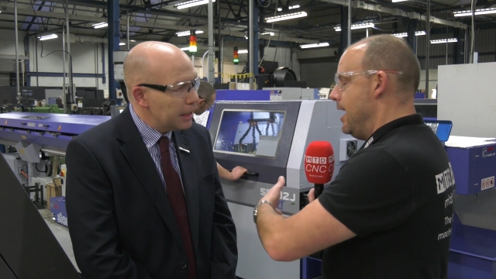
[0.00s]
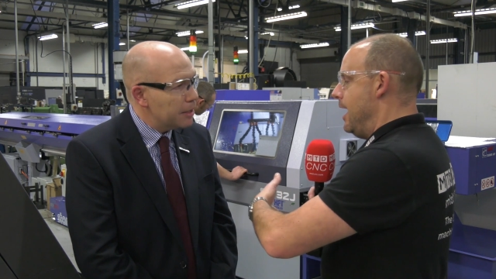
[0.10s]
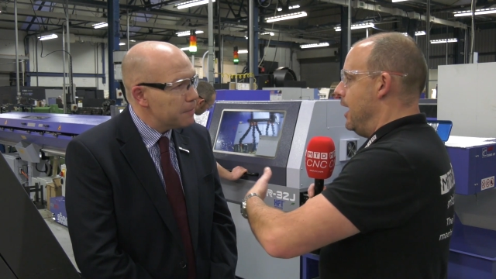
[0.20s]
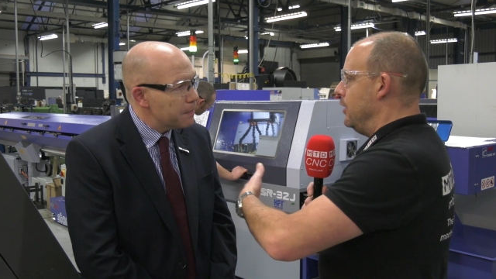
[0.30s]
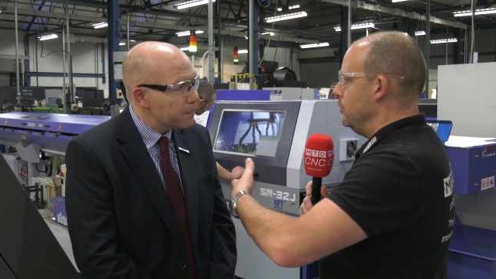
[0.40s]

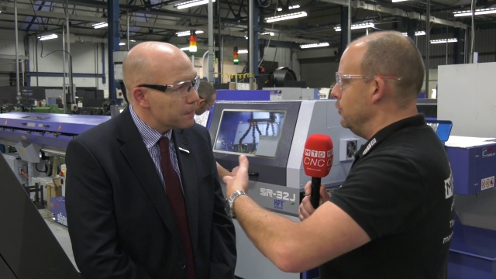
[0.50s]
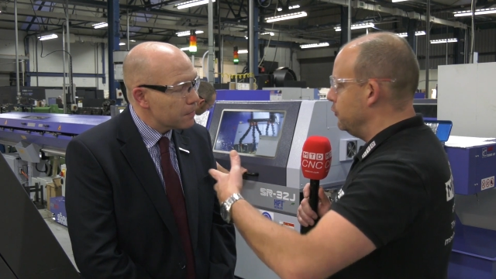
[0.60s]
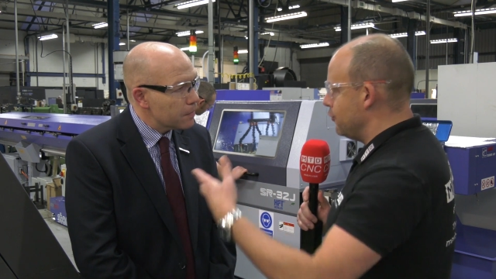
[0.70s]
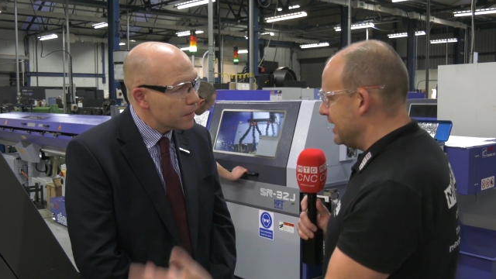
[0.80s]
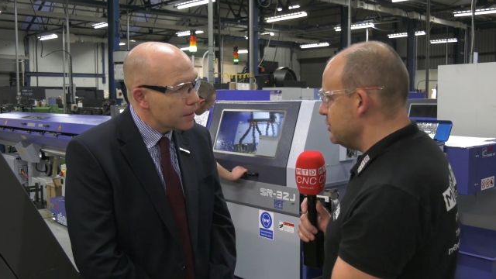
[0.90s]
Speaker 1: Yeah.
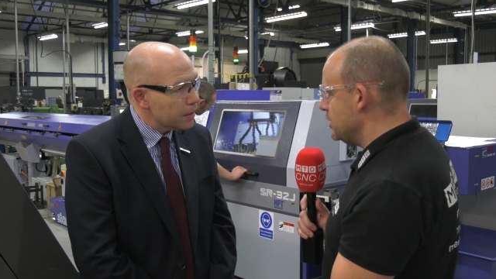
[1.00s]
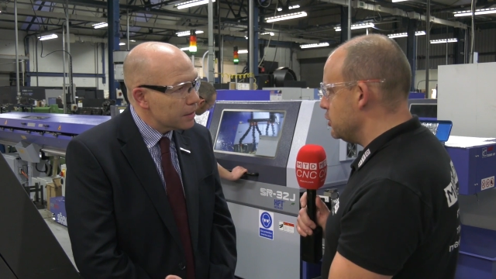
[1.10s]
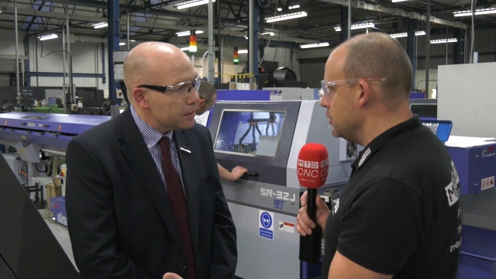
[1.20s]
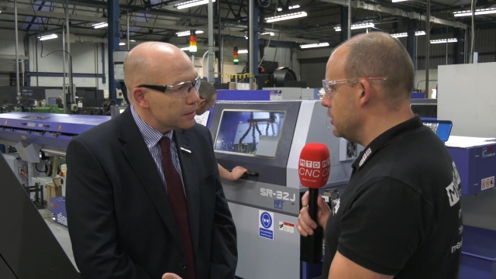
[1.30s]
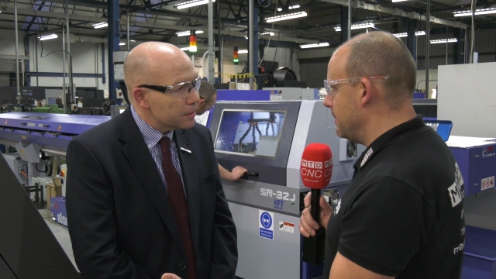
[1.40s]
You
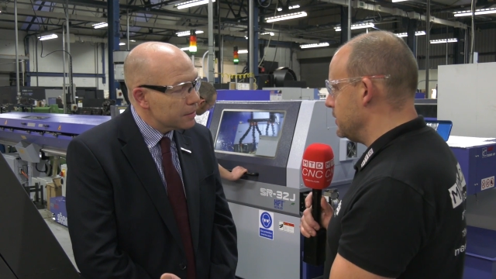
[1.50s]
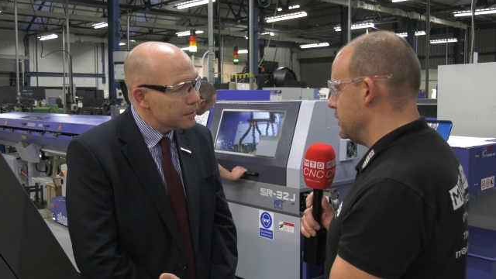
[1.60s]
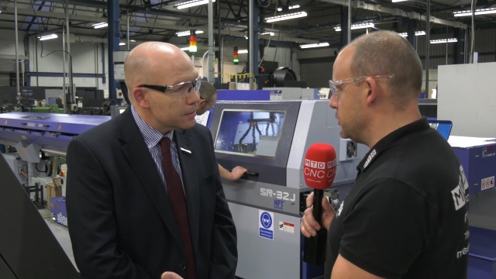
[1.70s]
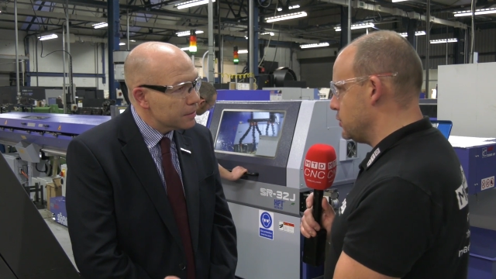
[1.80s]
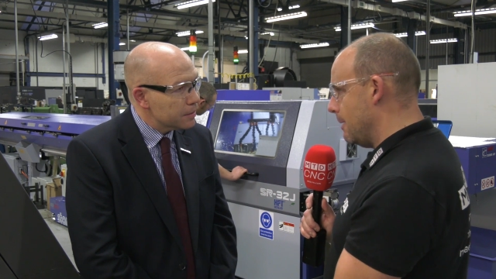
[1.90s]
transitioned the
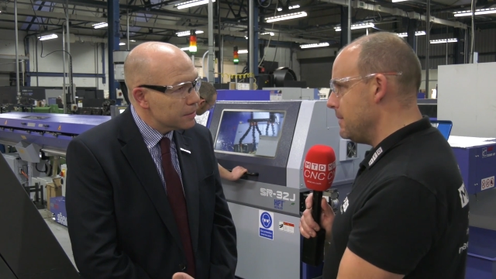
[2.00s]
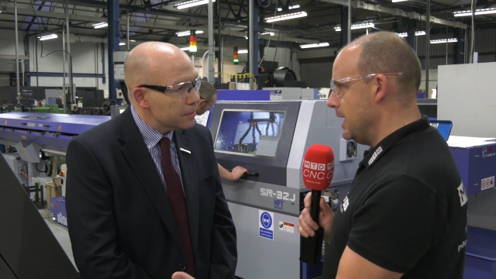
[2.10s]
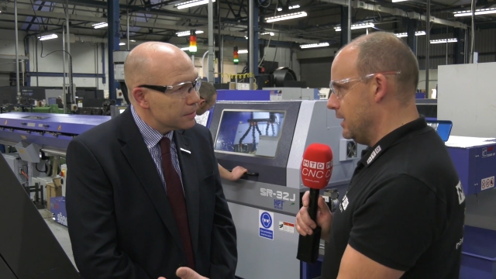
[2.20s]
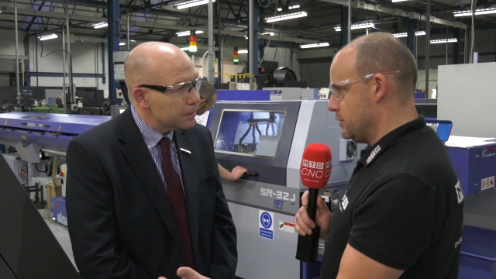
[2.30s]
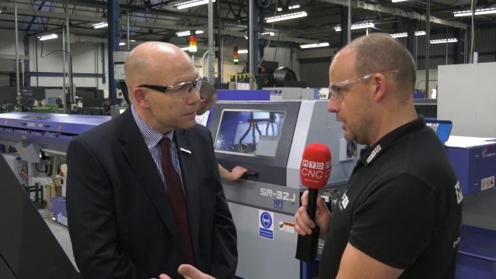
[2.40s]
business some
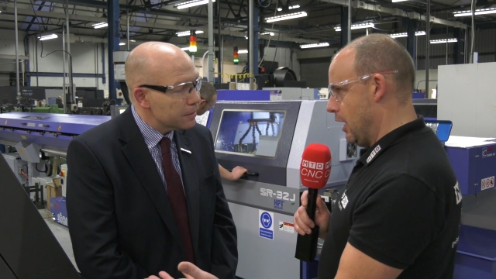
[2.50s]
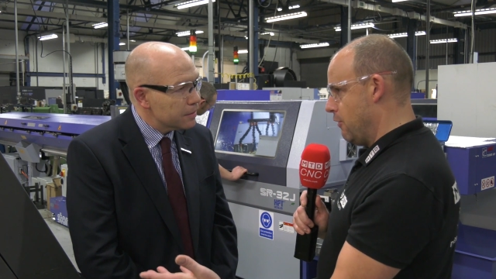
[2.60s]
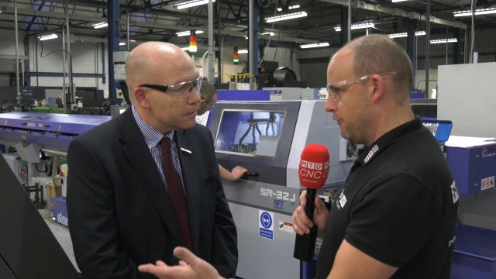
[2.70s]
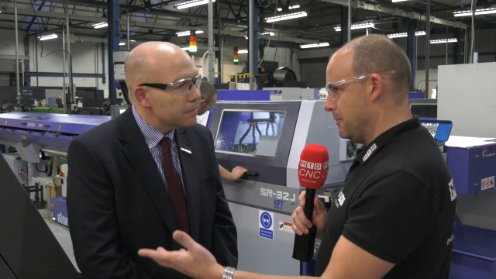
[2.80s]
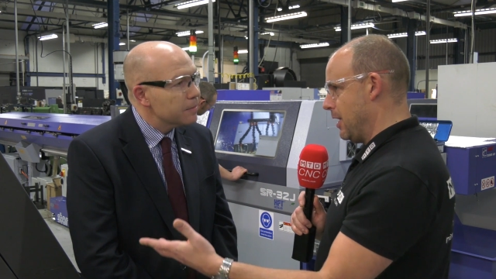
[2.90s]
years
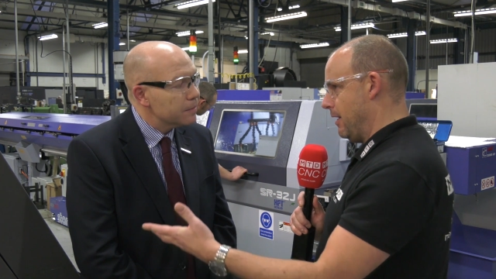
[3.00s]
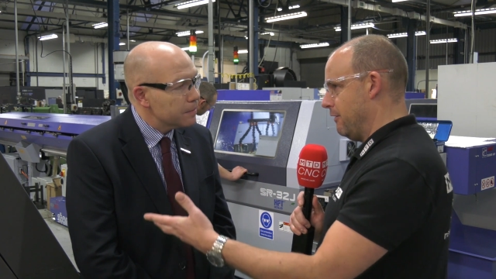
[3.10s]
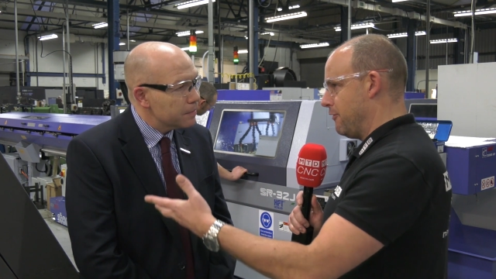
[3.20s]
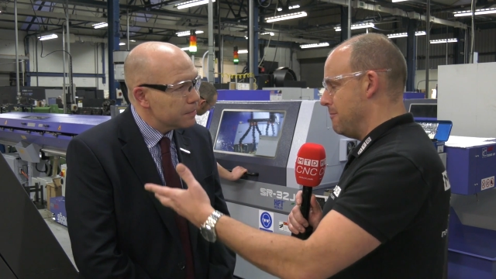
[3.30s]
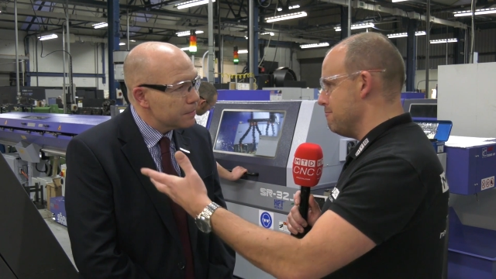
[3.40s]
ago from
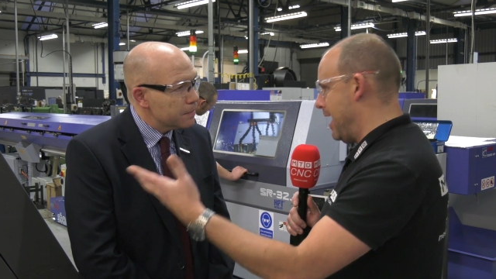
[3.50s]
going from